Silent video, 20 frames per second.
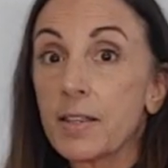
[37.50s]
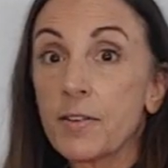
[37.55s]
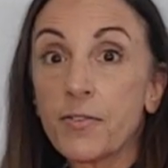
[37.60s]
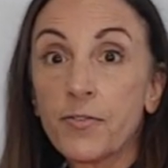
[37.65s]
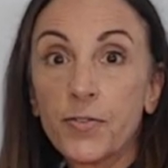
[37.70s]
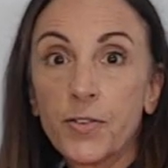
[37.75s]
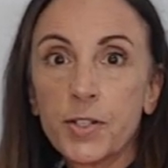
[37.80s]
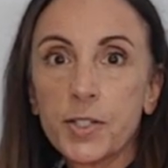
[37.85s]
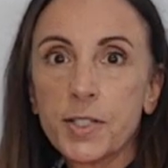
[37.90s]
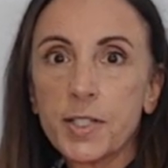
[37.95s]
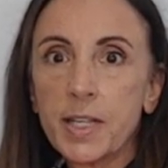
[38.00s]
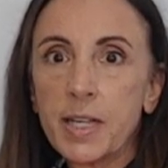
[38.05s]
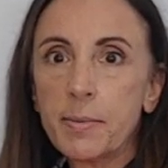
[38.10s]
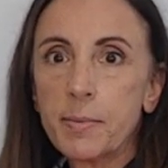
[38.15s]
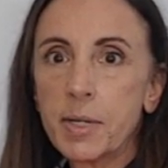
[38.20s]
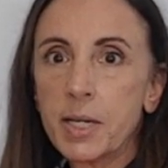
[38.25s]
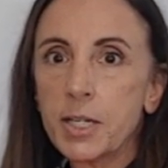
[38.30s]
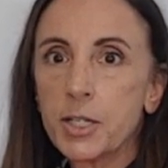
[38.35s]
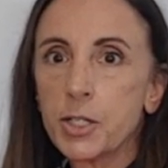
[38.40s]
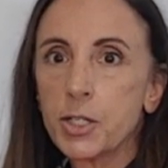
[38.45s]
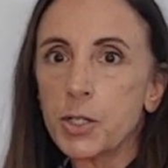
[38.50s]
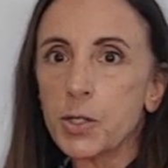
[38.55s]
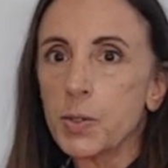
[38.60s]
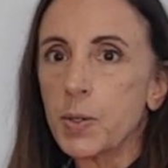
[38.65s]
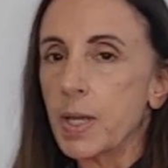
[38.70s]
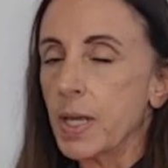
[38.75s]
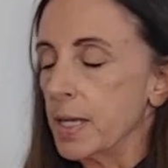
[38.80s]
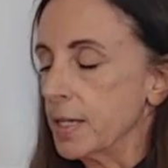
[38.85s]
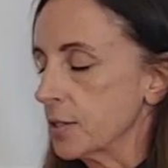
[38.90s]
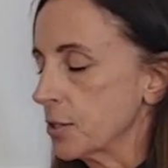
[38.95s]
First thing I'm going to do
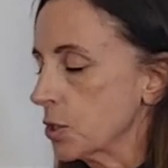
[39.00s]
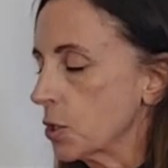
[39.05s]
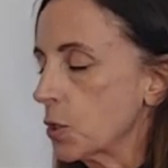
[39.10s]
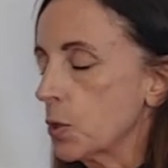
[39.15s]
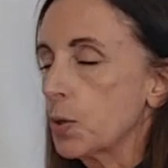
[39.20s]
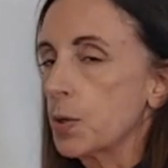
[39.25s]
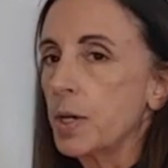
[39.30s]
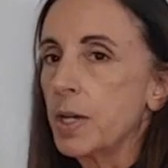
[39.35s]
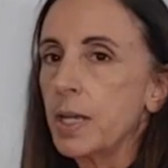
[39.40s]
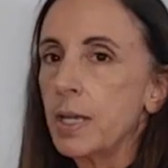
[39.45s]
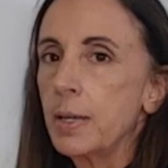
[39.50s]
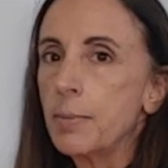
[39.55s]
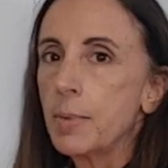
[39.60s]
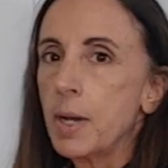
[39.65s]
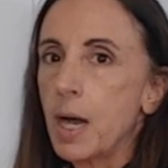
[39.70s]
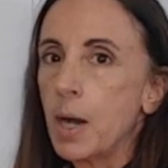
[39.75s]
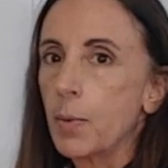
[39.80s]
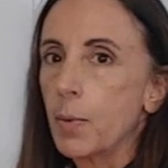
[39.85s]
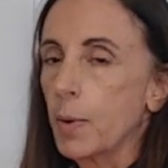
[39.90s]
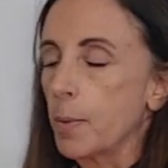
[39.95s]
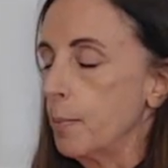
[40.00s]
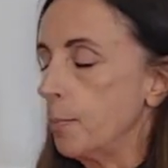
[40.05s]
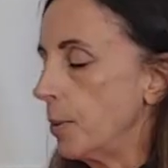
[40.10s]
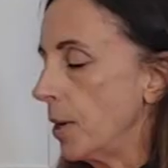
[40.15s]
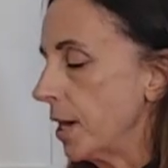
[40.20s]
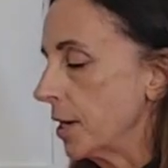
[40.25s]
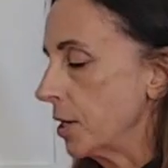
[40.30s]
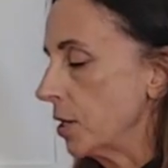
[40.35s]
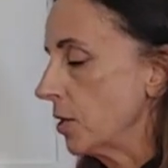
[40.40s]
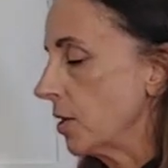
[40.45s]
is cream our
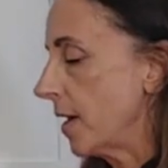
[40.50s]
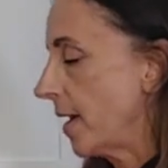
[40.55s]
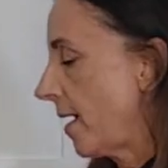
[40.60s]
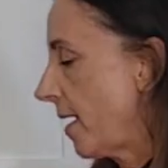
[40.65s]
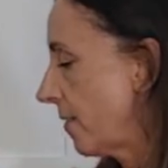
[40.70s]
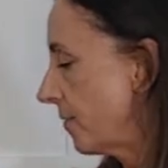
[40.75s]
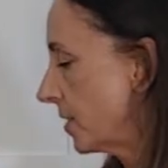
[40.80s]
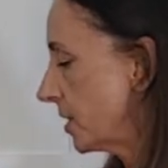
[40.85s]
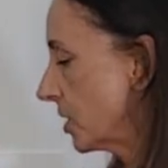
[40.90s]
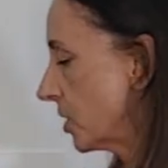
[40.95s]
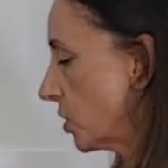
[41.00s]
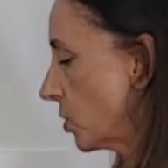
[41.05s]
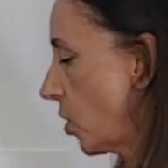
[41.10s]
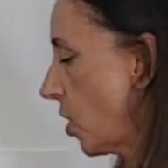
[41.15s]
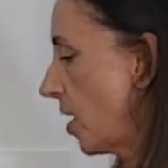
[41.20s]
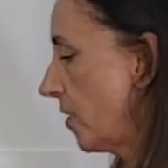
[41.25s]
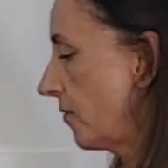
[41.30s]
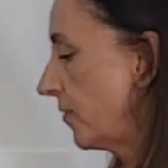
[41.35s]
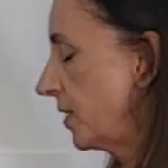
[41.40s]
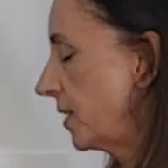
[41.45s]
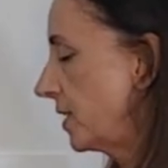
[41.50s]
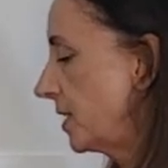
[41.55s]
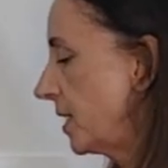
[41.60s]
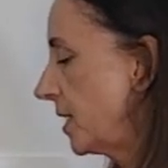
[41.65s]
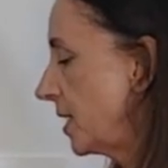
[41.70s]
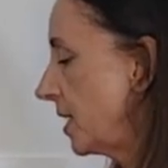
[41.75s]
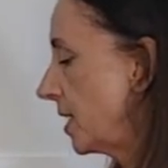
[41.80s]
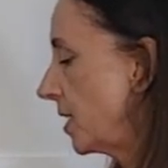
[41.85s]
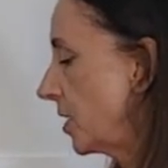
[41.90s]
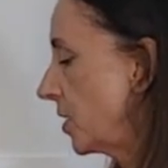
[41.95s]
butter. I have it softened
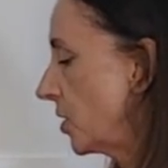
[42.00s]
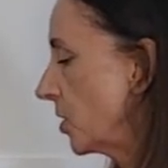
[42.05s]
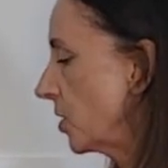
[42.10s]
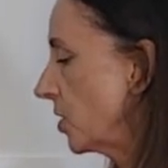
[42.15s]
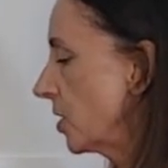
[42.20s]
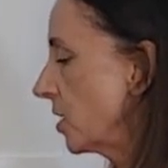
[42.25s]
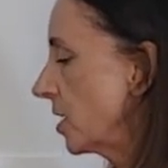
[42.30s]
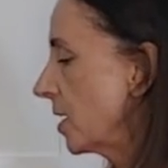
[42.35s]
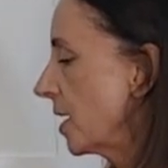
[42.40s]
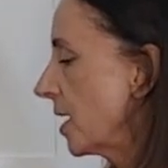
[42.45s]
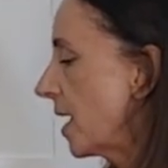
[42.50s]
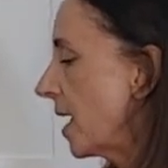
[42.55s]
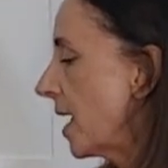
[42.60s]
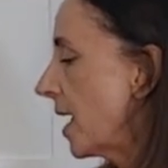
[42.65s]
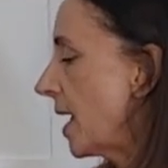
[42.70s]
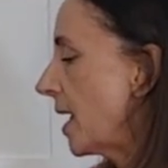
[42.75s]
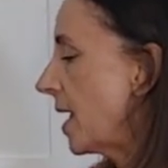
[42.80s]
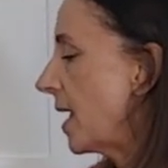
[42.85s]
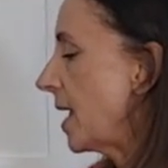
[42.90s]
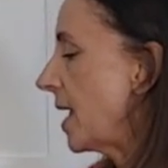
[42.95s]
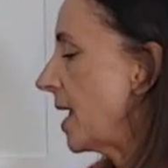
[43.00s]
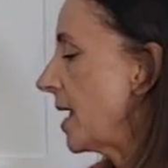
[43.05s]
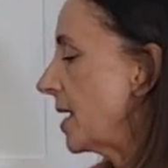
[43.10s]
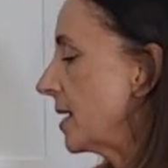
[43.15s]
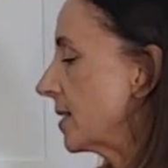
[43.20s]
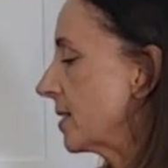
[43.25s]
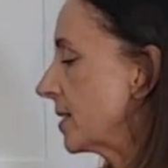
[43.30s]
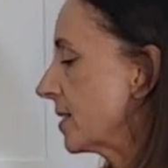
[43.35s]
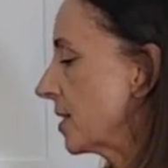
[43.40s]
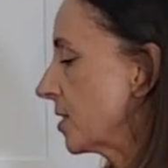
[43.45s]
here,
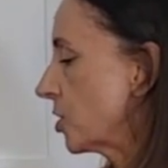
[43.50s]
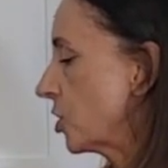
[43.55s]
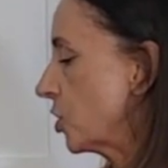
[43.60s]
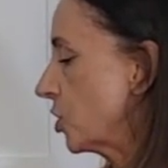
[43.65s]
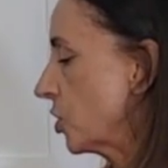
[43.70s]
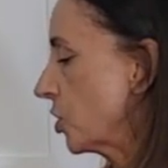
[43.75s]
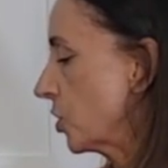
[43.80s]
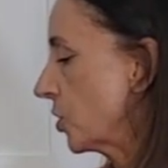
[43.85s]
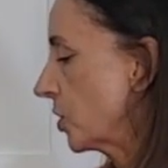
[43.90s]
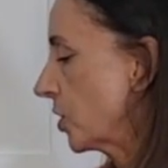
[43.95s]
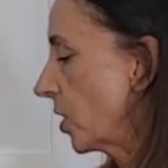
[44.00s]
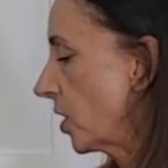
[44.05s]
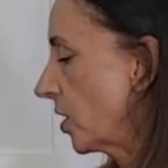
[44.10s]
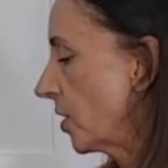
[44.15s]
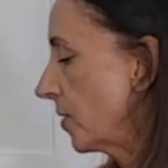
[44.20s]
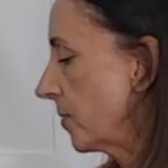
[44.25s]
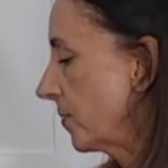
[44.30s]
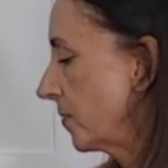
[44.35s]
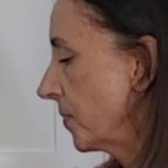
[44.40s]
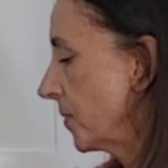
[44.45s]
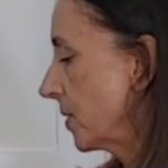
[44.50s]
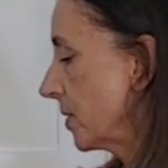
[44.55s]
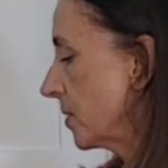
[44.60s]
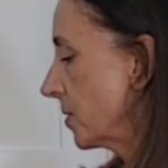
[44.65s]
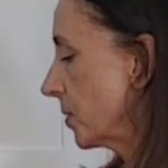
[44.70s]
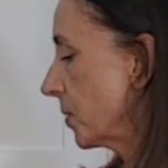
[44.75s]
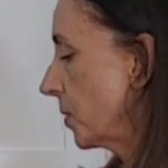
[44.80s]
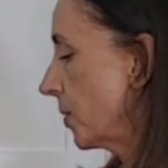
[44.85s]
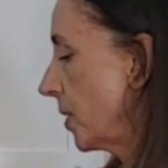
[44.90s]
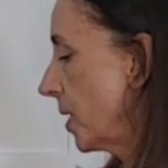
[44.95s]
and the sugar.
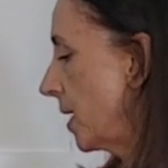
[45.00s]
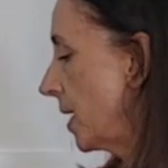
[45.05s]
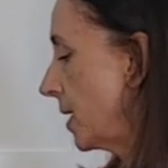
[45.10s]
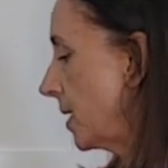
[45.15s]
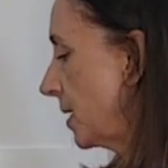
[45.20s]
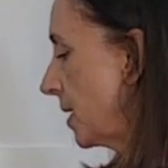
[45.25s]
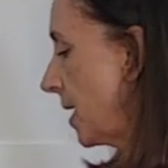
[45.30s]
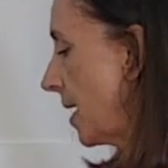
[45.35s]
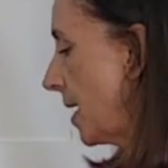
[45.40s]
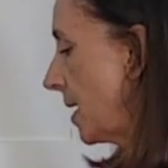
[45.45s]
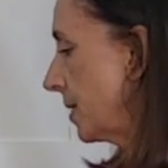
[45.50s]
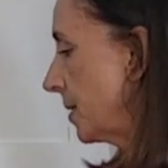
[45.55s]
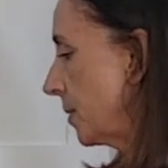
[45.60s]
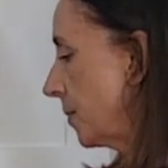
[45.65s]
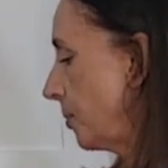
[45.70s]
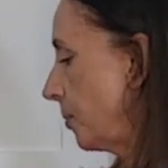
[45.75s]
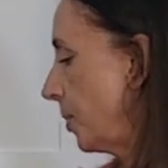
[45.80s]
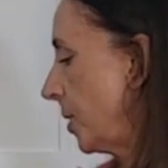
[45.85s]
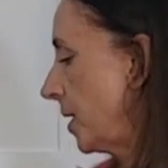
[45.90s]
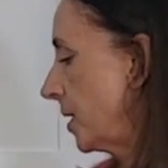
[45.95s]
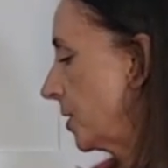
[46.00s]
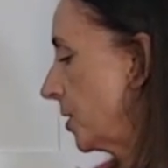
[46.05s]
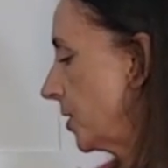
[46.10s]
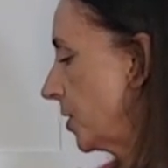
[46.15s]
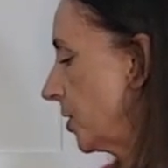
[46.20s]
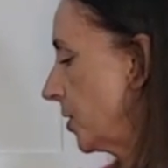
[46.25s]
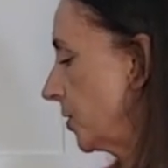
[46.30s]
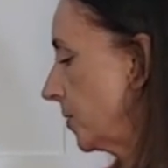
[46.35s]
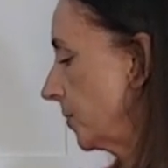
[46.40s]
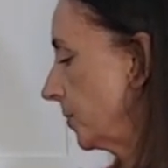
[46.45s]
So go ahead and add the
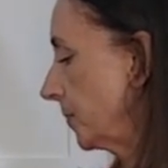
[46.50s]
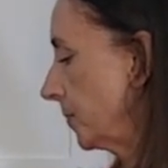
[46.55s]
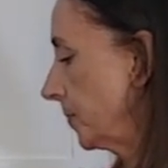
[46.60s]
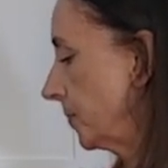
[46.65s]
butter.